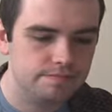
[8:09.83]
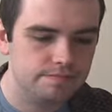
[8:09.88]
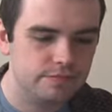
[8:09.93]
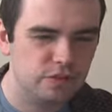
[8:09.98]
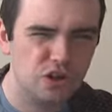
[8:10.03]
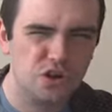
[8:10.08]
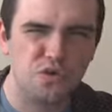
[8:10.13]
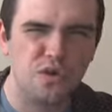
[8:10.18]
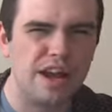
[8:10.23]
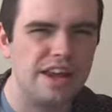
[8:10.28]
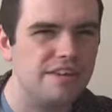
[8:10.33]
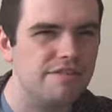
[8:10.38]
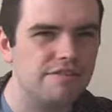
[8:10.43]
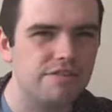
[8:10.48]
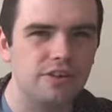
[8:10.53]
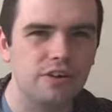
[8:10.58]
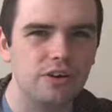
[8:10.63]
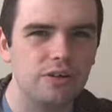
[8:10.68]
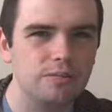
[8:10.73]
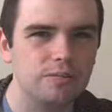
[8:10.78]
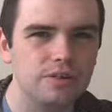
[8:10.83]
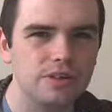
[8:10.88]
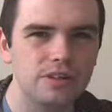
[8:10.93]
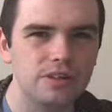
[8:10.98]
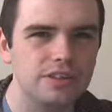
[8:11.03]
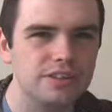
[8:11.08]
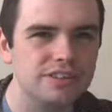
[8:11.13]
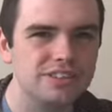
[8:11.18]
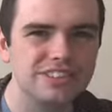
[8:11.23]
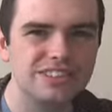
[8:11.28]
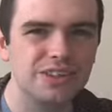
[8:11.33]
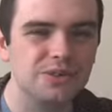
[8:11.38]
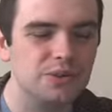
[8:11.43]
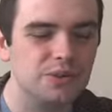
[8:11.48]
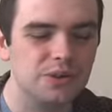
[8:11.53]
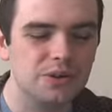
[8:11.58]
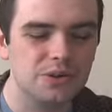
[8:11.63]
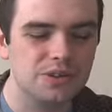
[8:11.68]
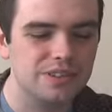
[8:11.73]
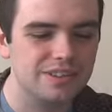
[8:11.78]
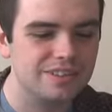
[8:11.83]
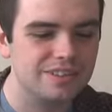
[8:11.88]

Great film. So good.